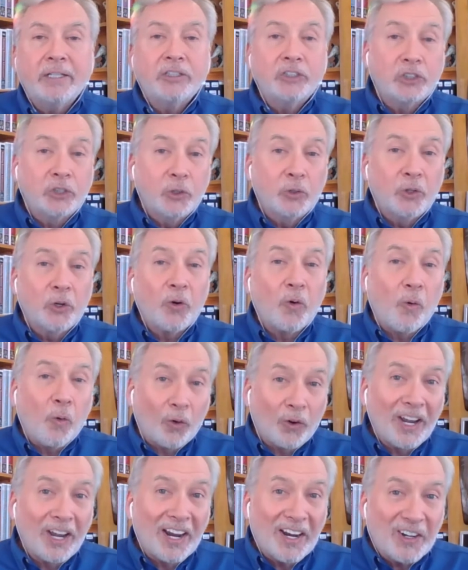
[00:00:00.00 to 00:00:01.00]
sooner
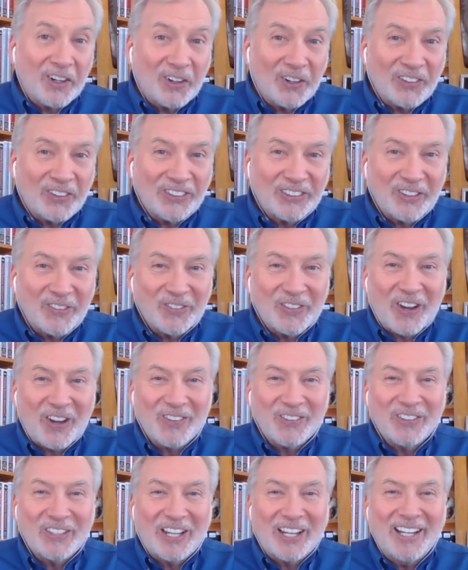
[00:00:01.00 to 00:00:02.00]
or later.
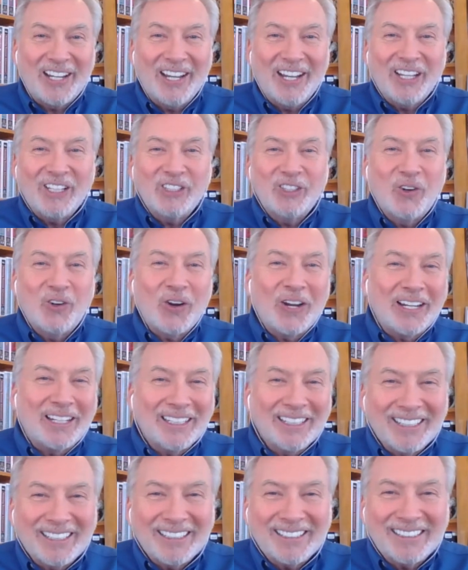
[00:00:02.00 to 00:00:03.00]
Sometimes they go ahead
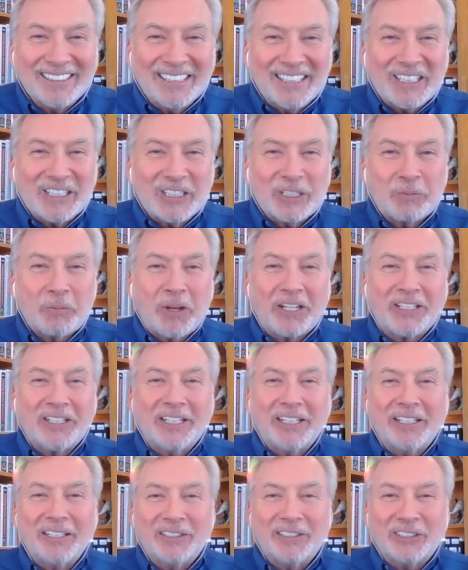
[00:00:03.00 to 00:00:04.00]
and list it
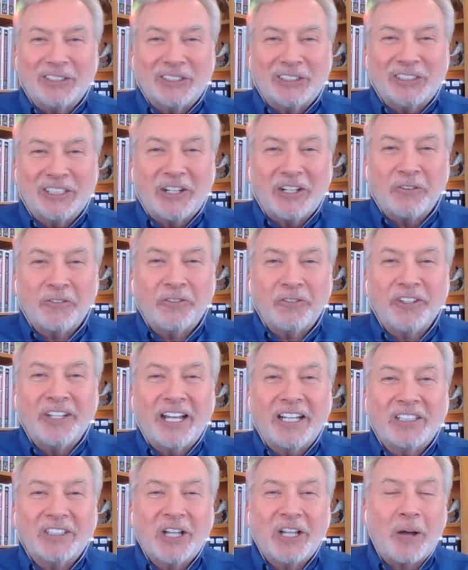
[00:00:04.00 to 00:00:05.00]
expecting it to sell for
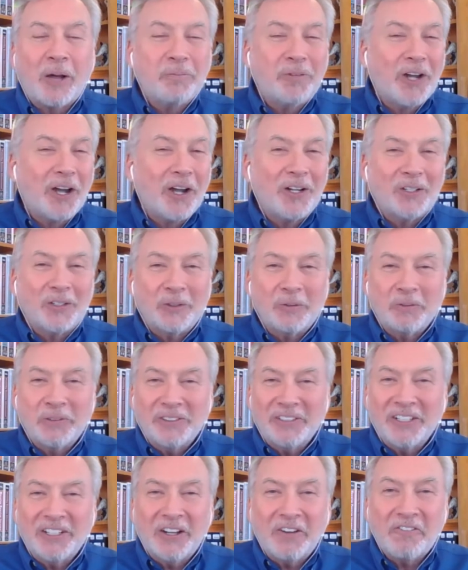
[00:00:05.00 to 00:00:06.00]
that top dollar,
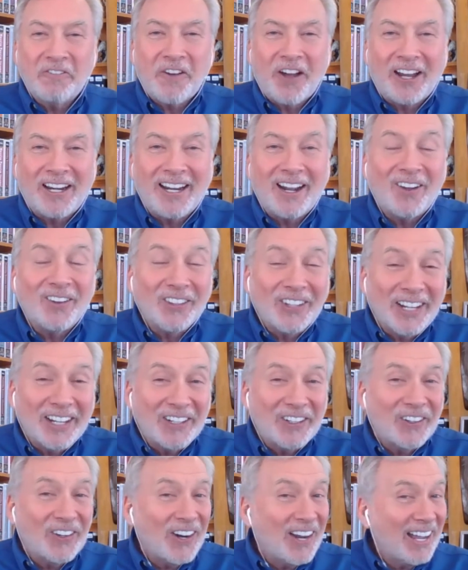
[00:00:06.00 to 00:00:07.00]
and then they find out
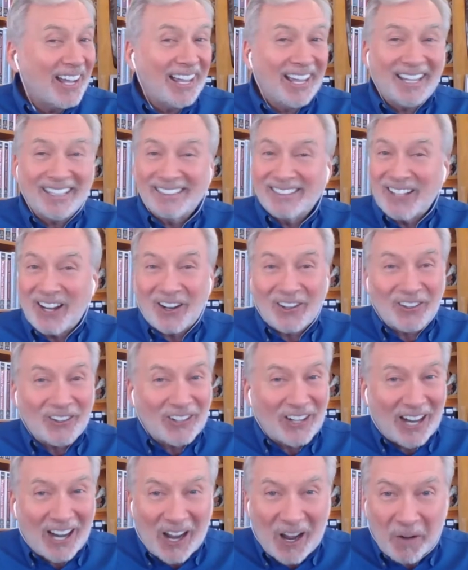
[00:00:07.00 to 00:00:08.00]
later that's not
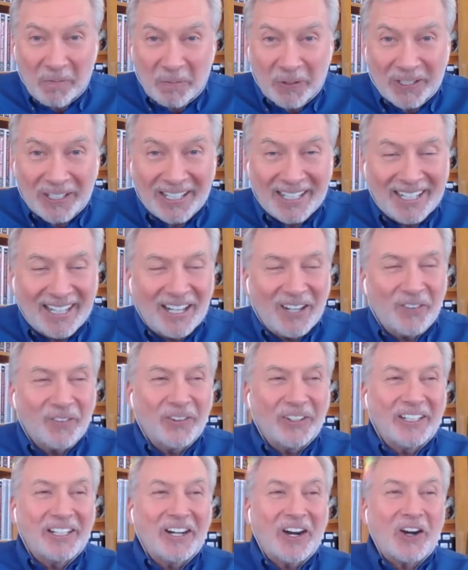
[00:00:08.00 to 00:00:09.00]
going to happen.
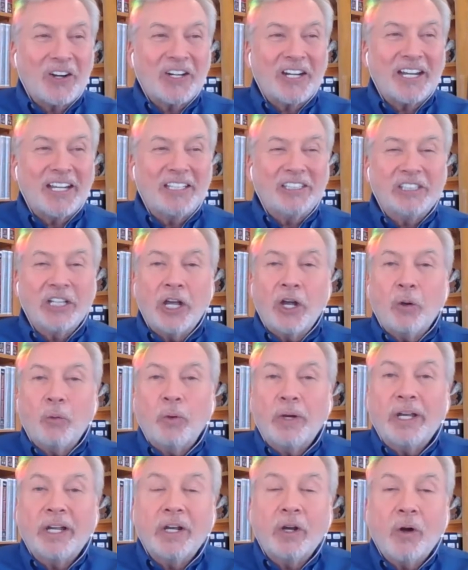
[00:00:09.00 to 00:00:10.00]
Well, in our case,
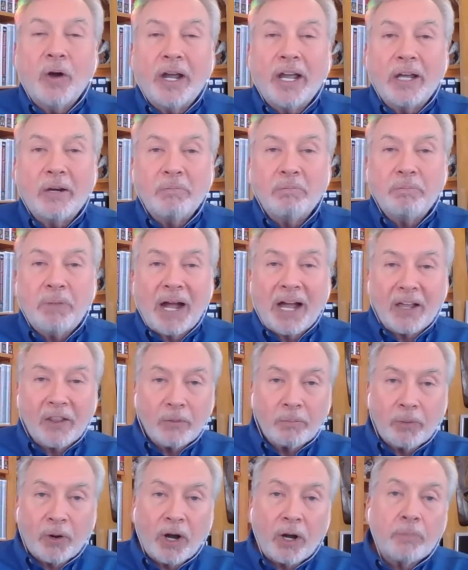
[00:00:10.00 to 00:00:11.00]
we can go ahead and buy
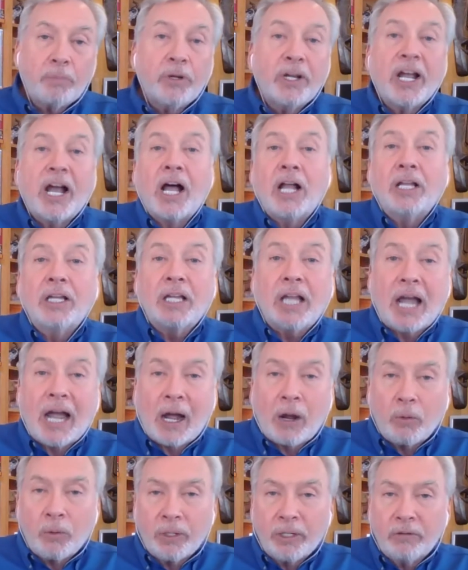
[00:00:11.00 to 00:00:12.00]
the property,
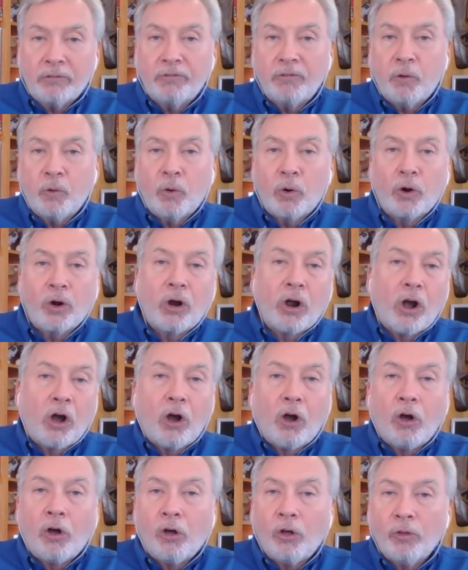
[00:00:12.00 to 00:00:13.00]
allowing for
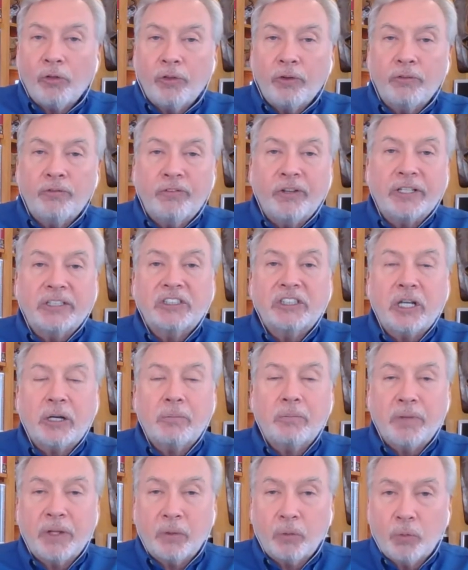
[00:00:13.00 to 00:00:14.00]
all the fix
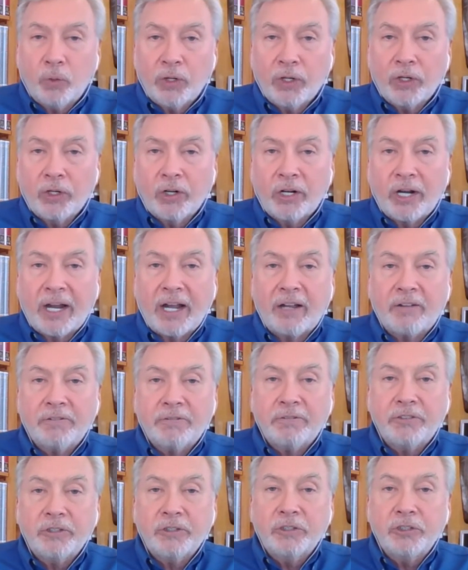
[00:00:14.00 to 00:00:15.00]
up that we're going to
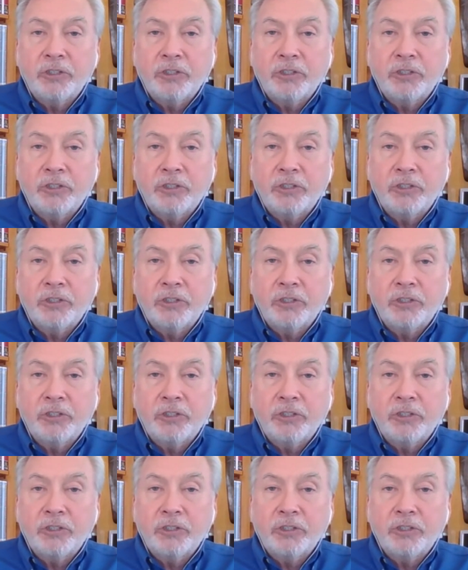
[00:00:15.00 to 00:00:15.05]
have to